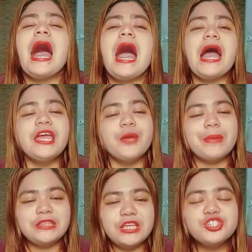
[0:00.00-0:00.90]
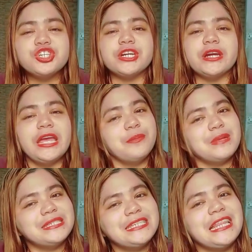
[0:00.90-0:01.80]
I am a teacher in
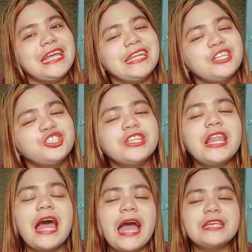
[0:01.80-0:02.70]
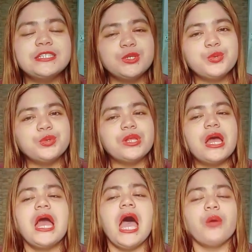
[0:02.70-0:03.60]
Basilan National High School.
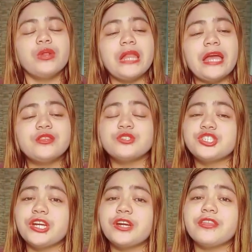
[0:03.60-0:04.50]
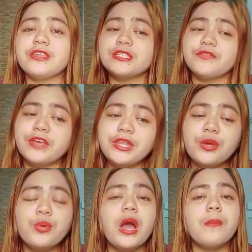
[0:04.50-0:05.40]
I would like to share this
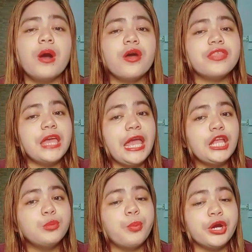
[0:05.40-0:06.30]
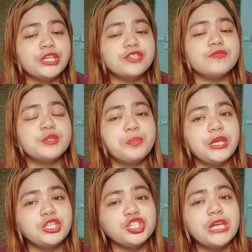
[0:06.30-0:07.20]
video about the eight parts of
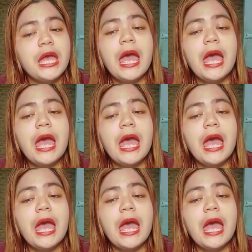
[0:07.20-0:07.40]
speech.